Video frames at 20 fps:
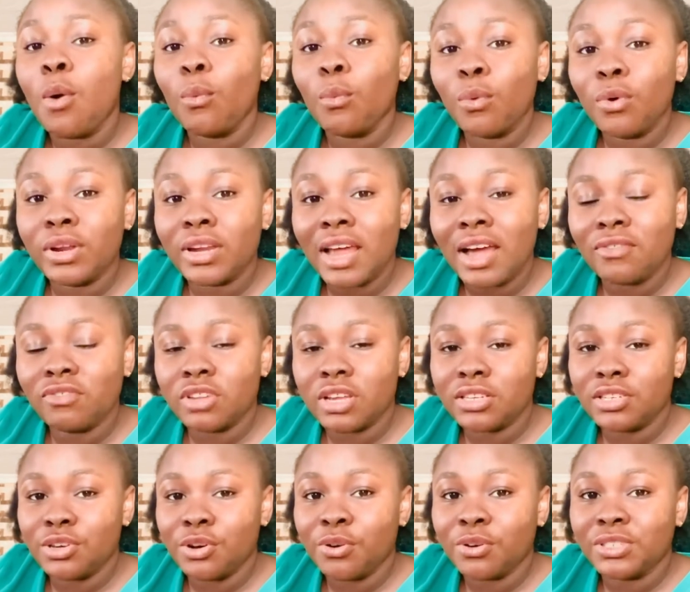one after
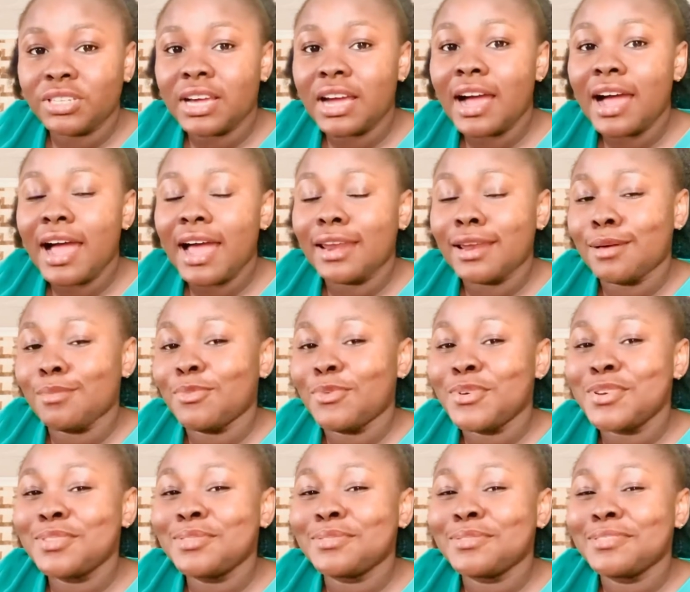the other, and I'm
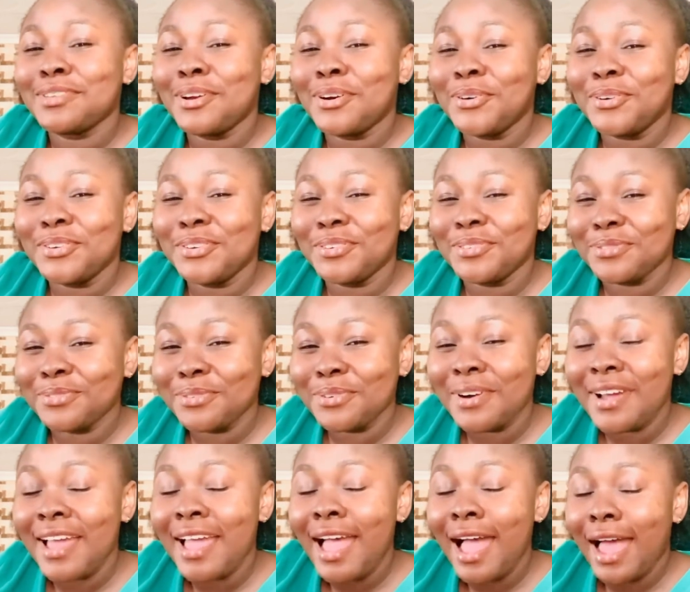going to tell you
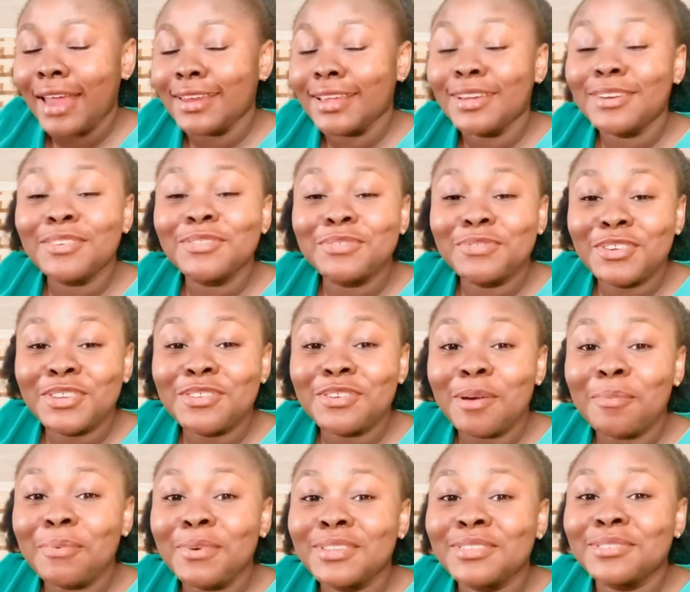at the end of the
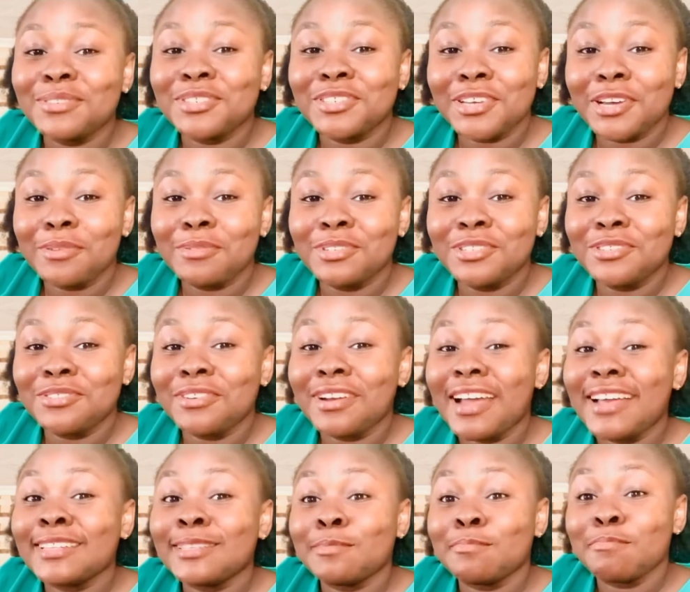video, I'm going to share with you
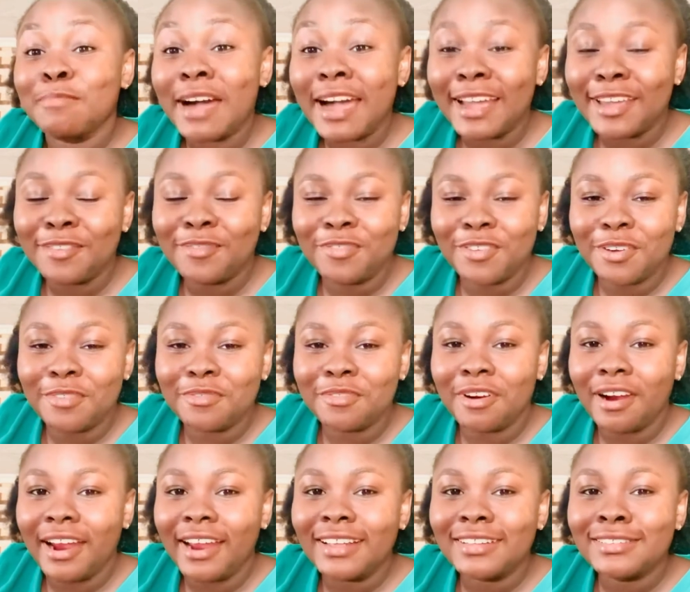guys my
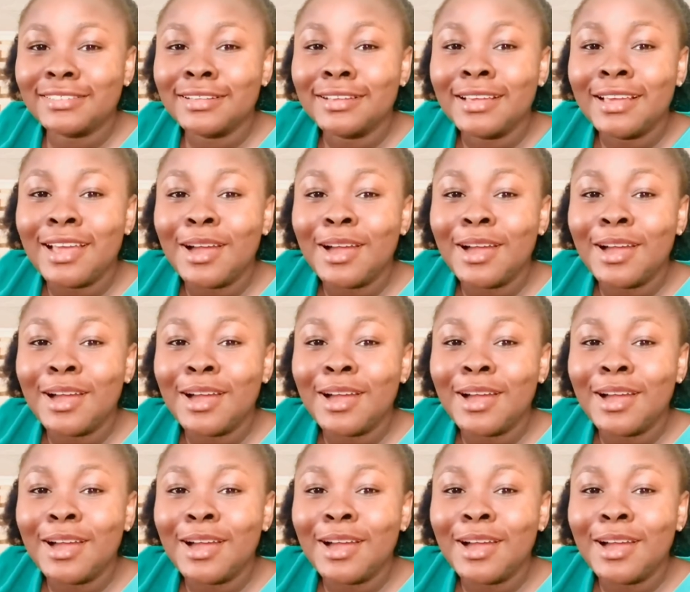favorite,